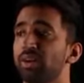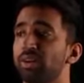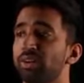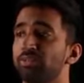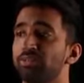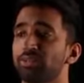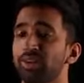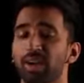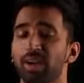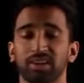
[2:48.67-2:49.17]
In
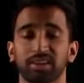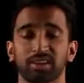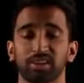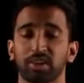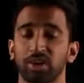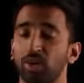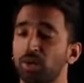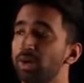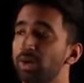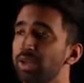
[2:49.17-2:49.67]
fact,
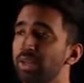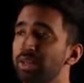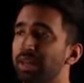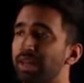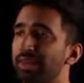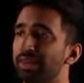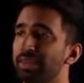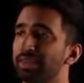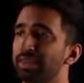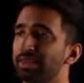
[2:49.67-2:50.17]

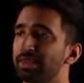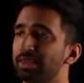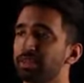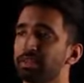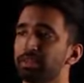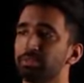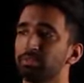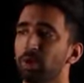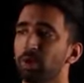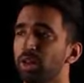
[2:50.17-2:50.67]
I think the
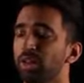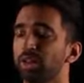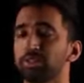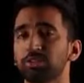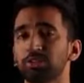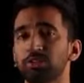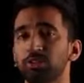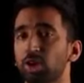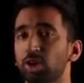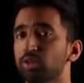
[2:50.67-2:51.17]

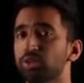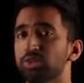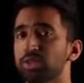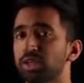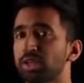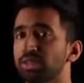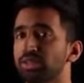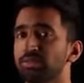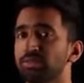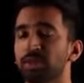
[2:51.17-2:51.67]
smallest
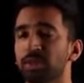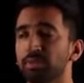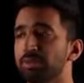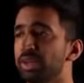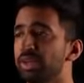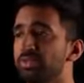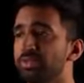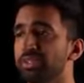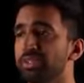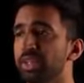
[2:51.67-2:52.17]
Node.js VM
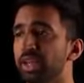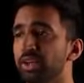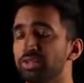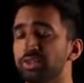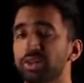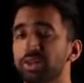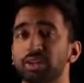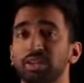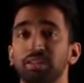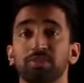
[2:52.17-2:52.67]
that I've seen out
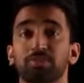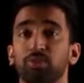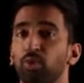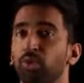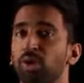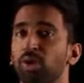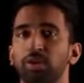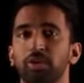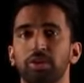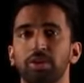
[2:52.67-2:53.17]
there is
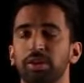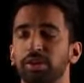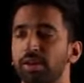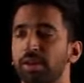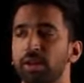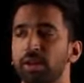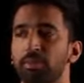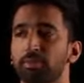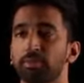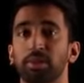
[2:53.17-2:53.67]
400
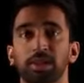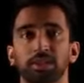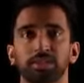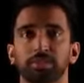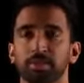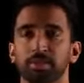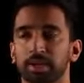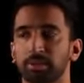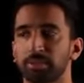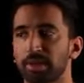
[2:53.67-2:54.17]
plus
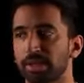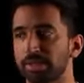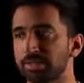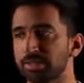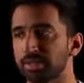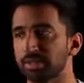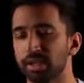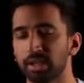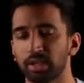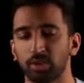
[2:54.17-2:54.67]
megabytes,